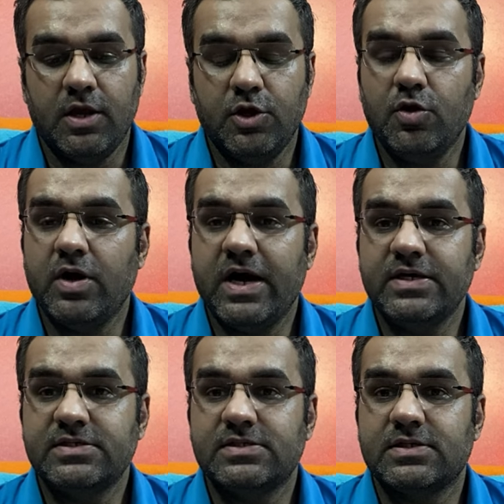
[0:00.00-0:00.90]
You know,
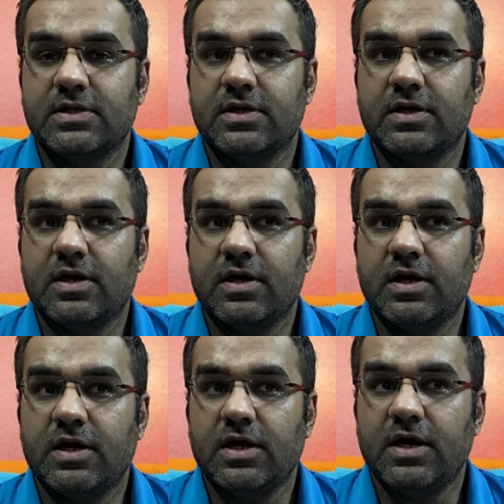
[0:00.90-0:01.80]
guys,
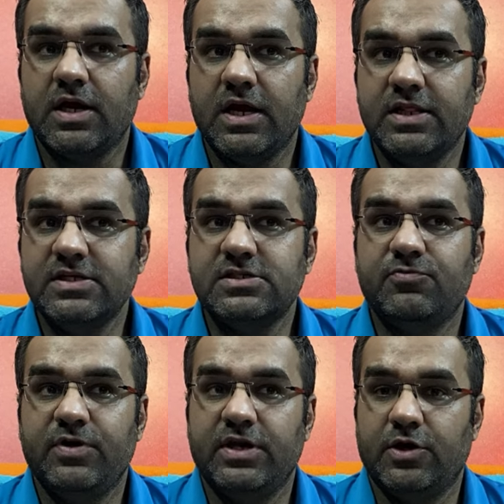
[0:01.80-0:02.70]
in this
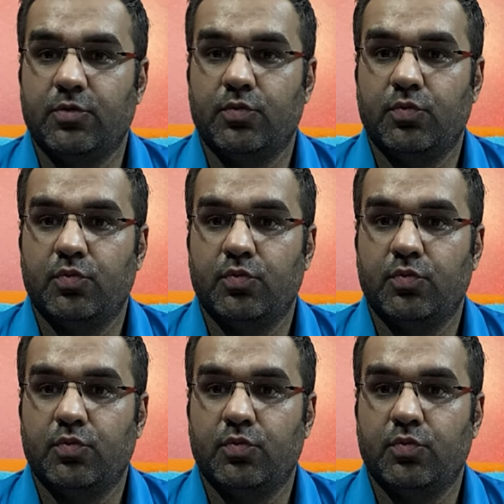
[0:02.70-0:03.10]
video,